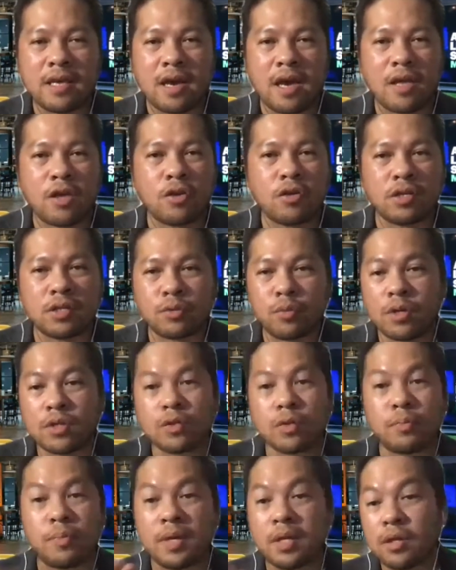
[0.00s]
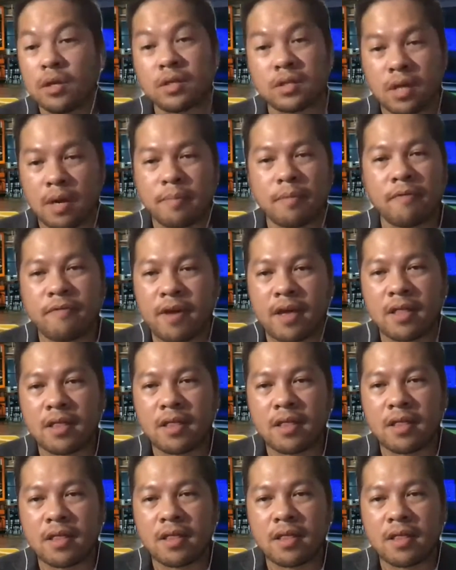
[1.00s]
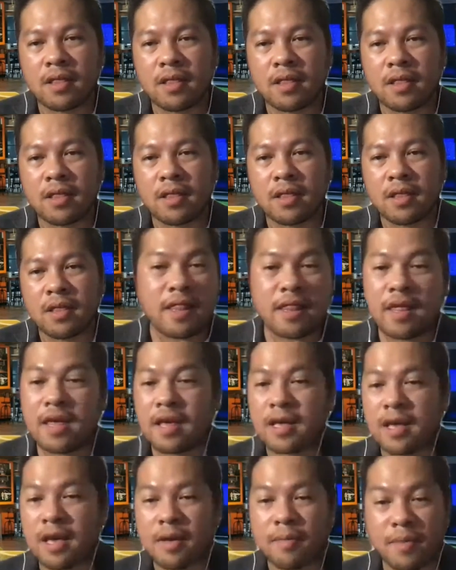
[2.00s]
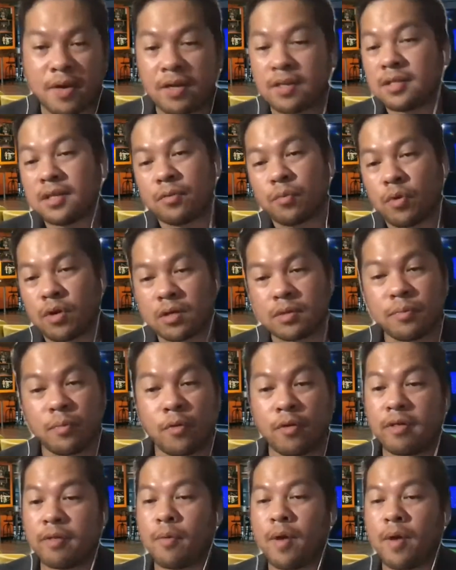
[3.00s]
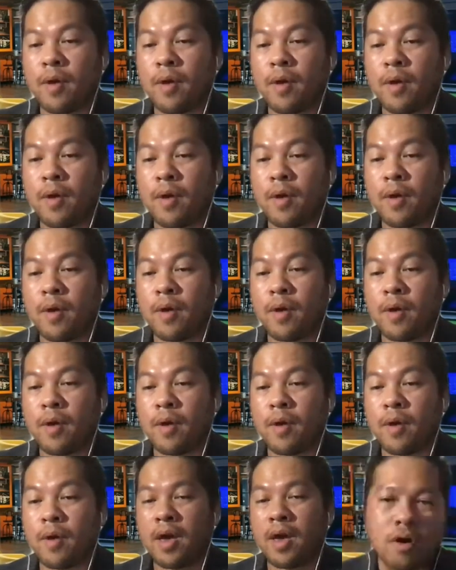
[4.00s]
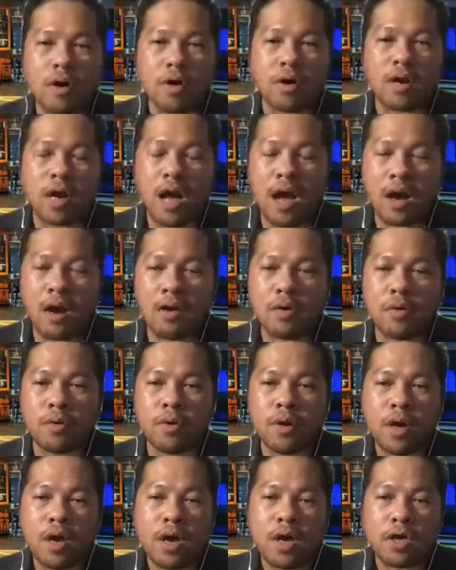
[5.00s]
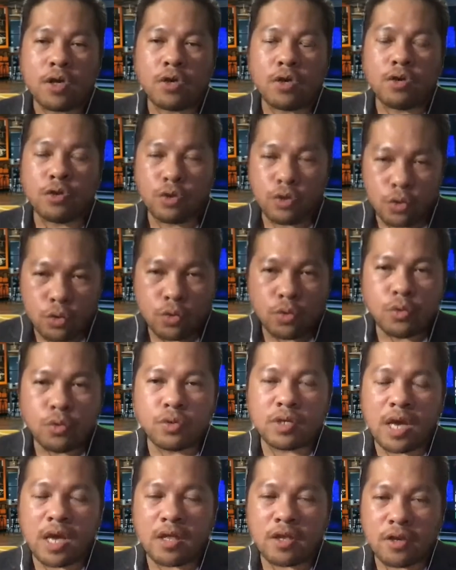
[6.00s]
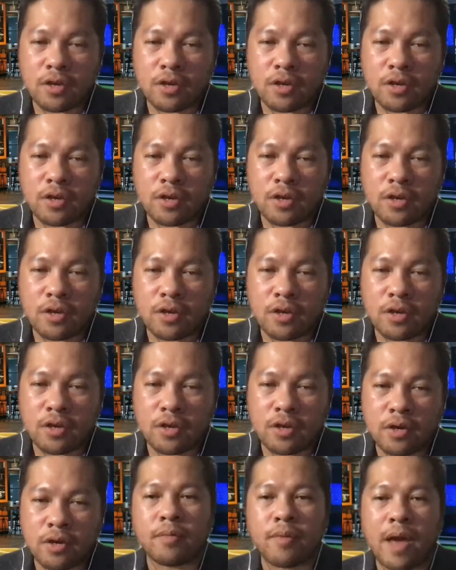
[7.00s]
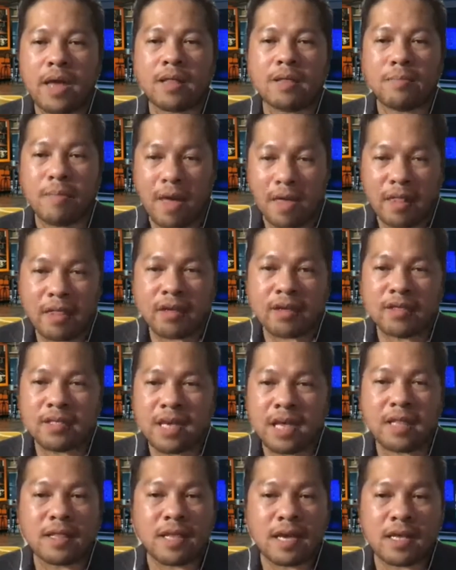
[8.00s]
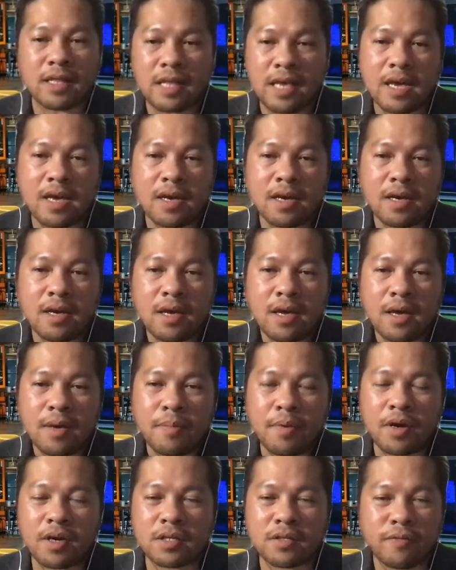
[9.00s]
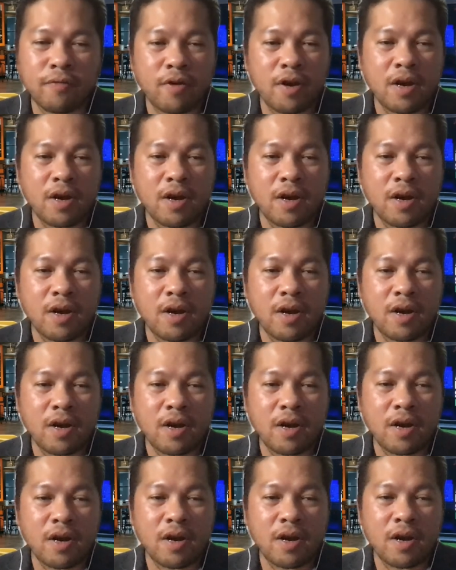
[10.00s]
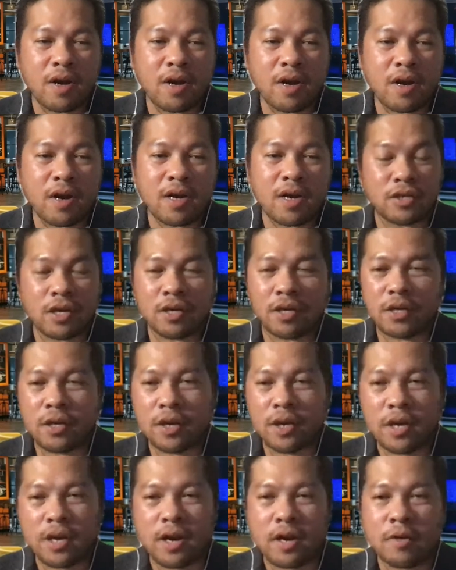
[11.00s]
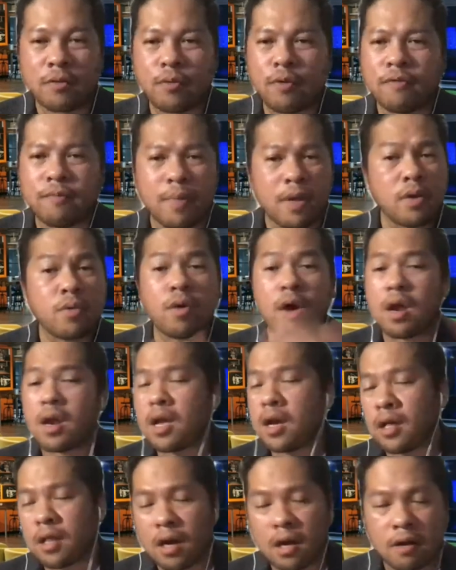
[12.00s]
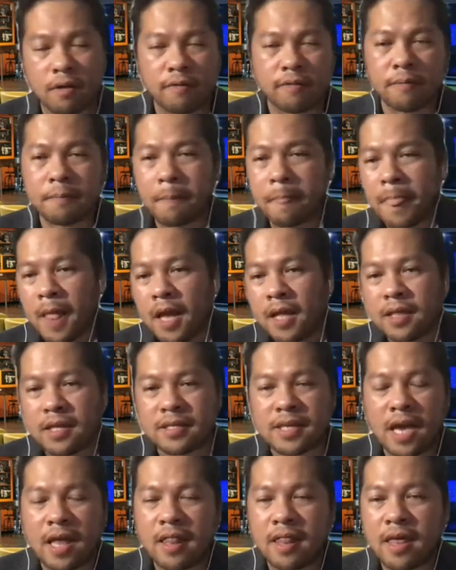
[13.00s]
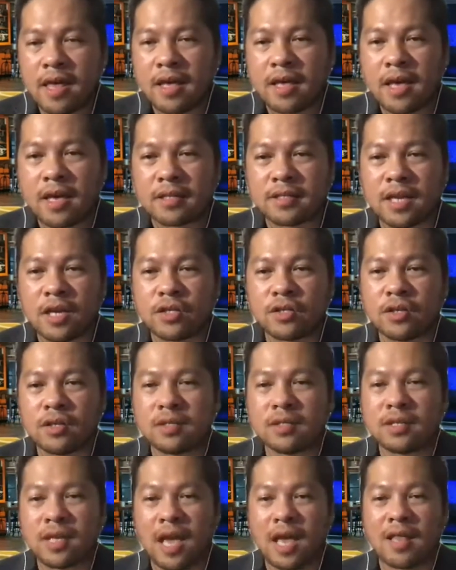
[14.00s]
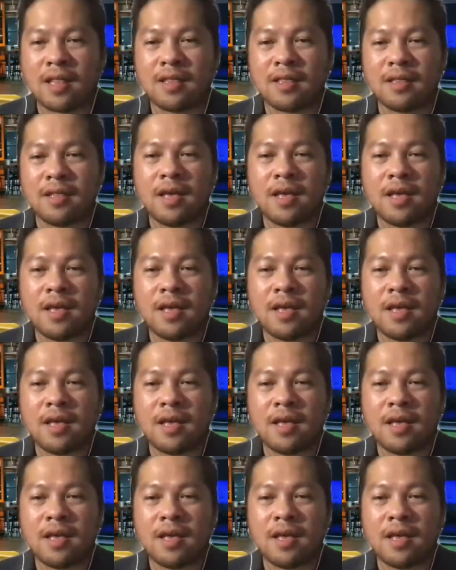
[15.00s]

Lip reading: and you just want to build on top of it, use design thinking because it works both way. It's really more on how you choose and curate the right methods and technique. Because for us, like what Kai shared earlier, we've been running a lot of design thinking sessions, and